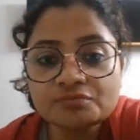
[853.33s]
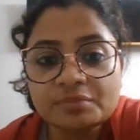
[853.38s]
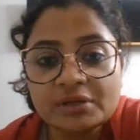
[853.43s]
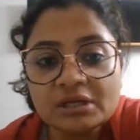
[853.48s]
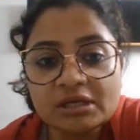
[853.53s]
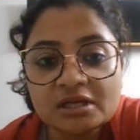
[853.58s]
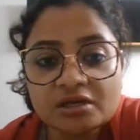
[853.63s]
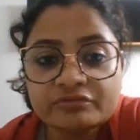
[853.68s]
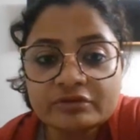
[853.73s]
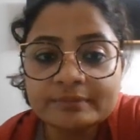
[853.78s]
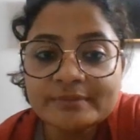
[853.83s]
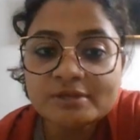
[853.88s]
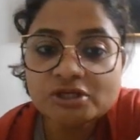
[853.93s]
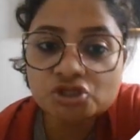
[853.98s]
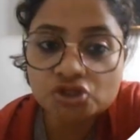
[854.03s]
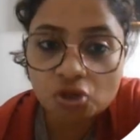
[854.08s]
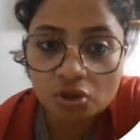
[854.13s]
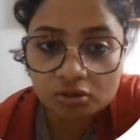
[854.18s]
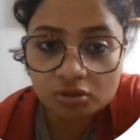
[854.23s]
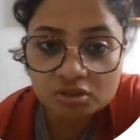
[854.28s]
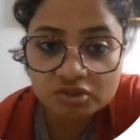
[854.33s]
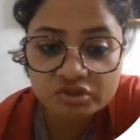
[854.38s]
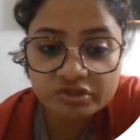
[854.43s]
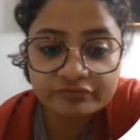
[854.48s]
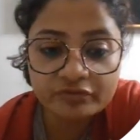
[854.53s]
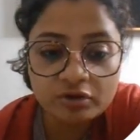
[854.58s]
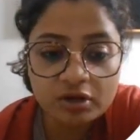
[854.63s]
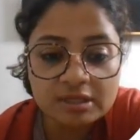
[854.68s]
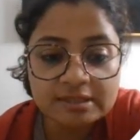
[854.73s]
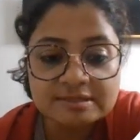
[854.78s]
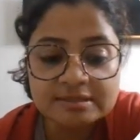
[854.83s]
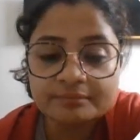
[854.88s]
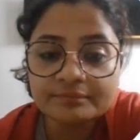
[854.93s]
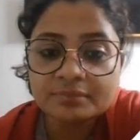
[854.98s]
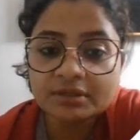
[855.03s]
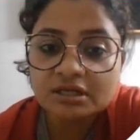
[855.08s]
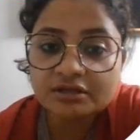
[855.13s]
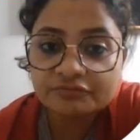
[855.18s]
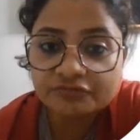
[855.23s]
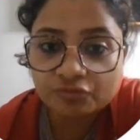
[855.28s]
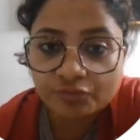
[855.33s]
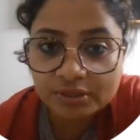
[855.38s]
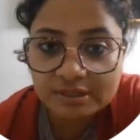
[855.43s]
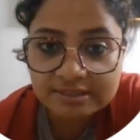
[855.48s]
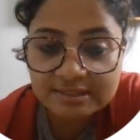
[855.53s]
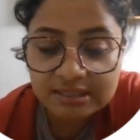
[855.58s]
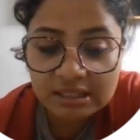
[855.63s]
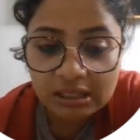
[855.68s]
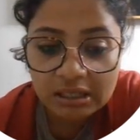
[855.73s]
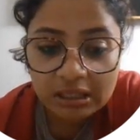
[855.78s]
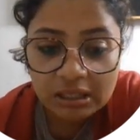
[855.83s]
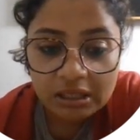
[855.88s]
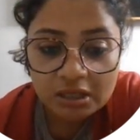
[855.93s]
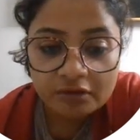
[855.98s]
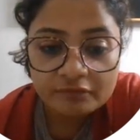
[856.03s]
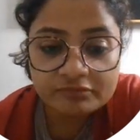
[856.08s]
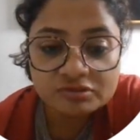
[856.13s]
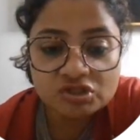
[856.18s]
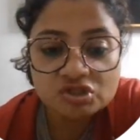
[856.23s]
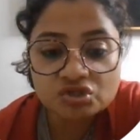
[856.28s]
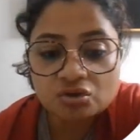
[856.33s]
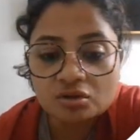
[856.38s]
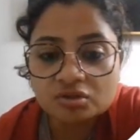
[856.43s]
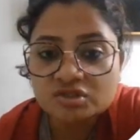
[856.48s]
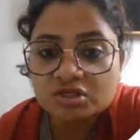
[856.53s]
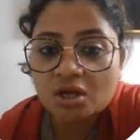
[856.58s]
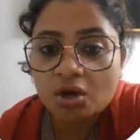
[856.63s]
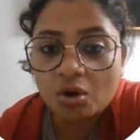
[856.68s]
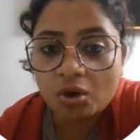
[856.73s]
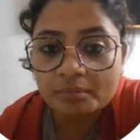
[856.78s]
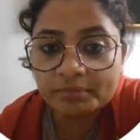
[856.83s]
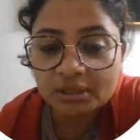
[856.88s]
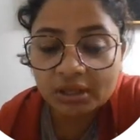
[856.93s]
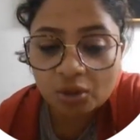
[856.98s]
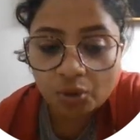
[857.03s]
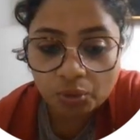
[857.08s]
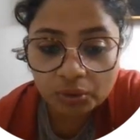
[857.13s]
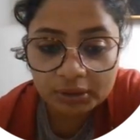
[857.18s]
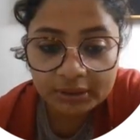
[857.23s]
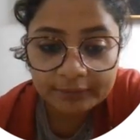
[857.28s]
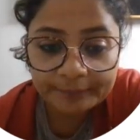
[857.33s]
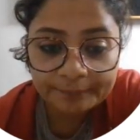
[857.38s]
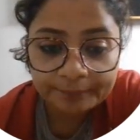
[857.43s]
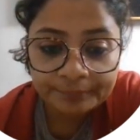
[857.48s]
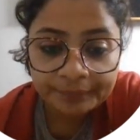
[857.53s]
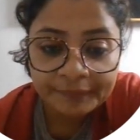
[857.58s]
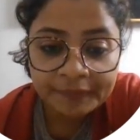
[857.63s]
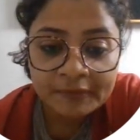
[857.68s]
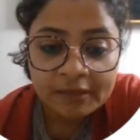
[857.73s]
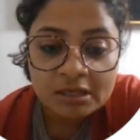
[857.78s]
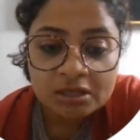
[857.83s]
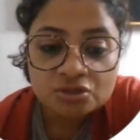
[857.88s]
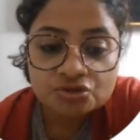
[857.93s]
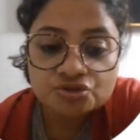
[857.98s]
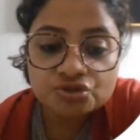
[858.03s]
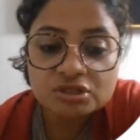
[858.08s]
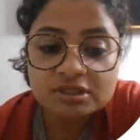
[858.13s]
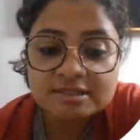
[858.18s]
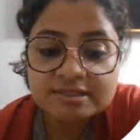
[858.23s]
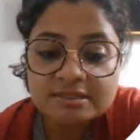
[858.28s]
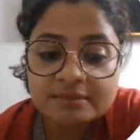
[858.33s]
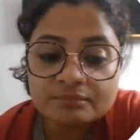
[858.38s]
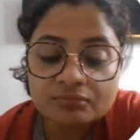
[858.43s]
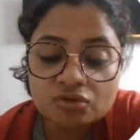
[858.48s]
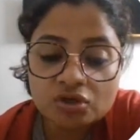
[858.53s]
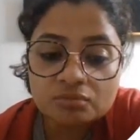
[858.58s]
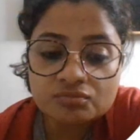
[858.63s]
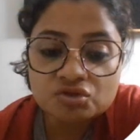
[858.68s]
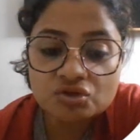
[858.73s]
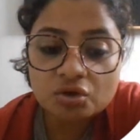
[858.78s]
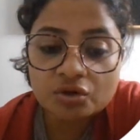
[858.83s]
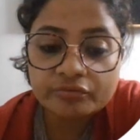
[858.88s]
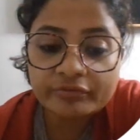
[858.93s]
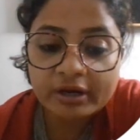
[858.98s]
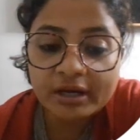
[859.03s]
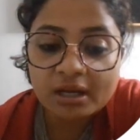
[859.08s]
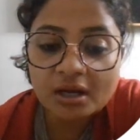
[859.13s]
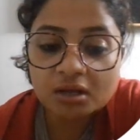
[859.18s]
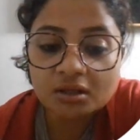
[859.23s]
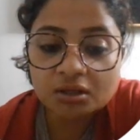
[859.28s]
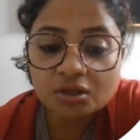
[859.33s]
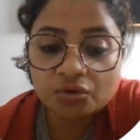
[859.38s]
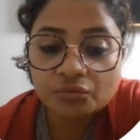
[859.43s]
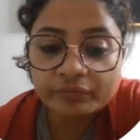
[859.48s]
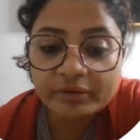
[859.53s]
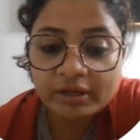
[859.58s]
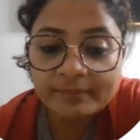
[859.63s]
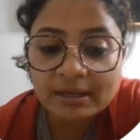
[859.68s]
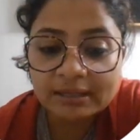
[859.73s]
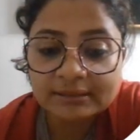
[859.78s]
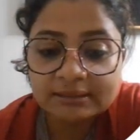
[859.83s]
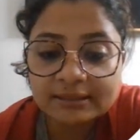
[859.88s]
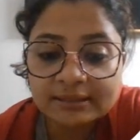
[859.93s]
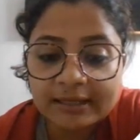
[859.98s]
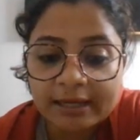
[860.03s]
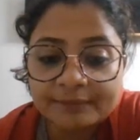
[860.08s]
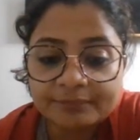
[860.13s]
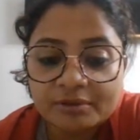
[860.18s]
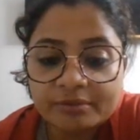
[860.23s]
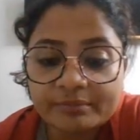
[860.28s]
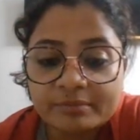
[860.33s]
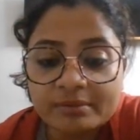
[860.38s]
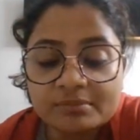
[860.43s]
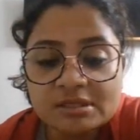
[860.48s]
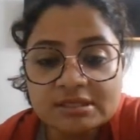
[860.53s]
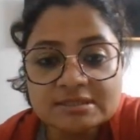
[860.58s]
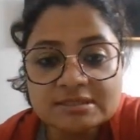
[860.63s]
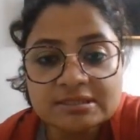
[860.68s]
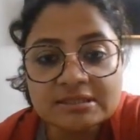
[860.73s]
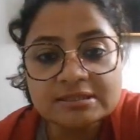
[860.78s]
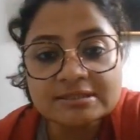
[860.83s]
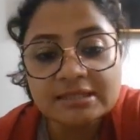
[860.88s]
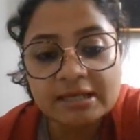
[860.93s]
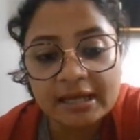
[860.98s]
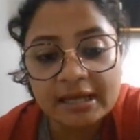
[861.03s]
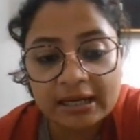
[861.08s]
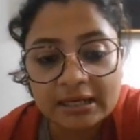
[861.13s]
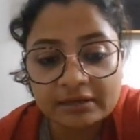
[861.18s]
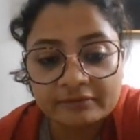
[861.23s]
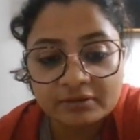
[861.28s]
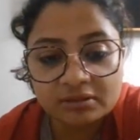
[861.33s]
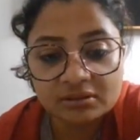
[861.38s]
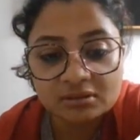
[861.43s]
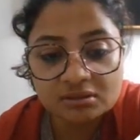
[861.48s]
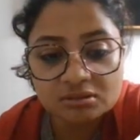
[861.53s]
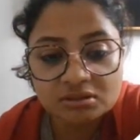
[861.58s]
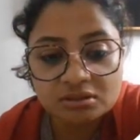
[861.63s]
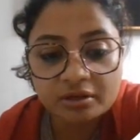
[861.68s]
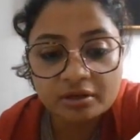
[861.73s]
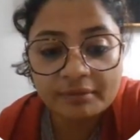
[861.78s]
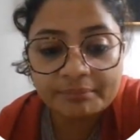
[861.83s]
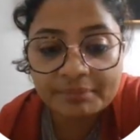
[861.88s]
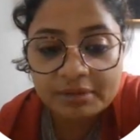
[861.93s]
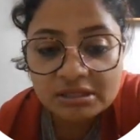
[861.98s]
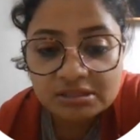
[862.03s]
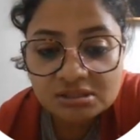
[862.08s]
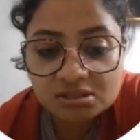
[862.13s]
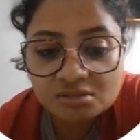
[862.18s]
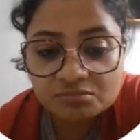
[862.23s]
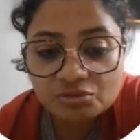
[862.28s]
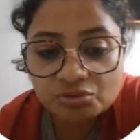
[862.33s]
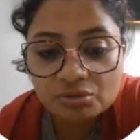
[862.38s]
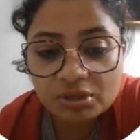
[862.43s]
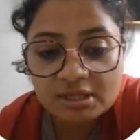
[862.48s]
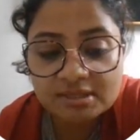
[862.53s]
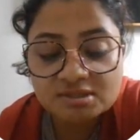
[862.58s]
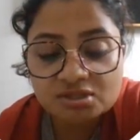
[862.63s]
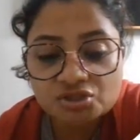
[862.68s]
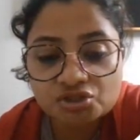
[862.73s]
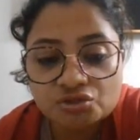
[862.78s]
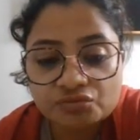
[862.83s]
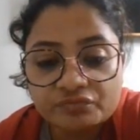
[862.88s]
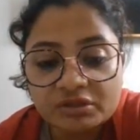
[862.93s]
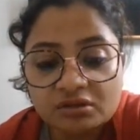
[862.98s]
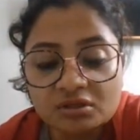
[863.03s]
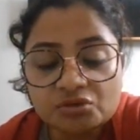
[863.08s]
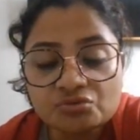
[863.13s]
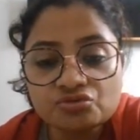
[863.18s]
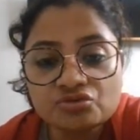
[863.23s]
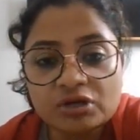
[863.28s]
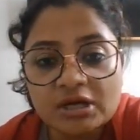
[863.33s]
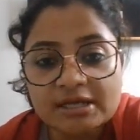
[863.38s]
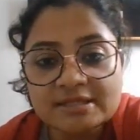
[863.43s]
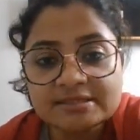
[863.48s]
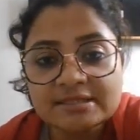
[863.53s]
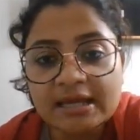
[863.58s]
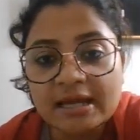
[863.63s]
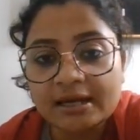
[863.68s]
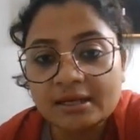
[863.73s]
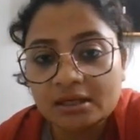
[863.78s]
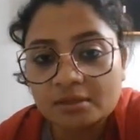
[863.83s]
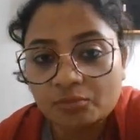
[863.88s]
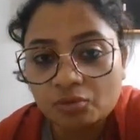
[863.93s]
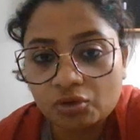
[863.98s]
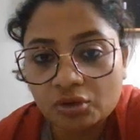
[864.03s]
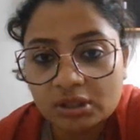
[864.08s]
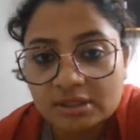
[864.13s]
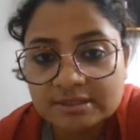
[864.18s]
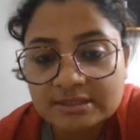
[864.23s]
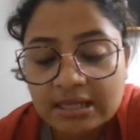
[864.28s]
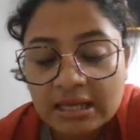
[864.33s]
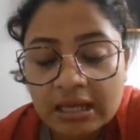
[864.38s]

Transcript: period will be short. Say for example influenza, which is causing common cold. So the symptoms already underway by the time the memory cells are activated. Repeated immunization with neutralizing antibodies.